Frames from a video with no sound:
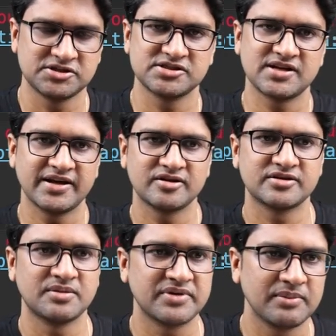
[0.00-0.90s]
just like in the
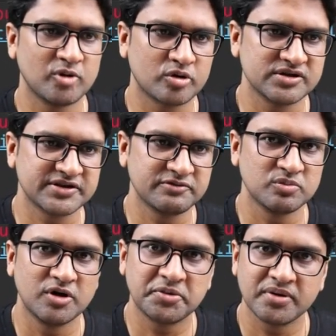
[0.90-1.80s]
sometime doctors gives you
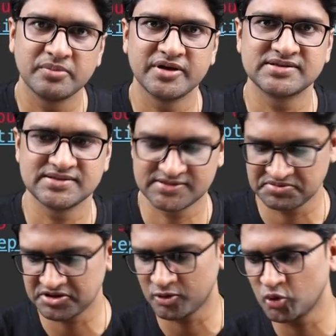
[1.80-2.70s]
multiple medicines
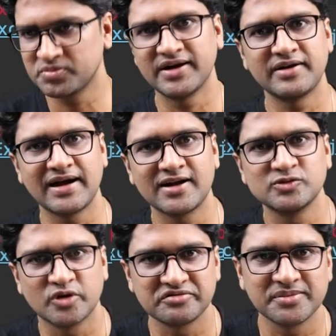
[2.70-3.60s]
with the hope that at
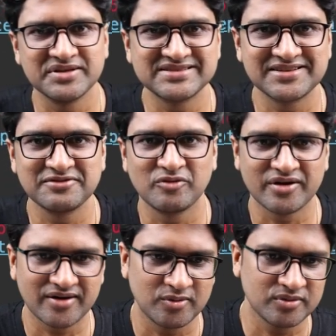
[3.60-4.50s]
least one of the medicine will
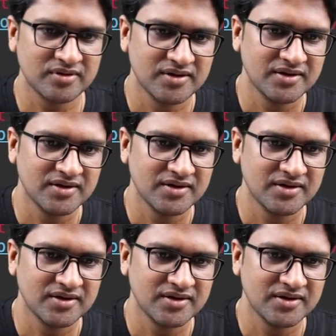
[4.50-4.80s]
work out.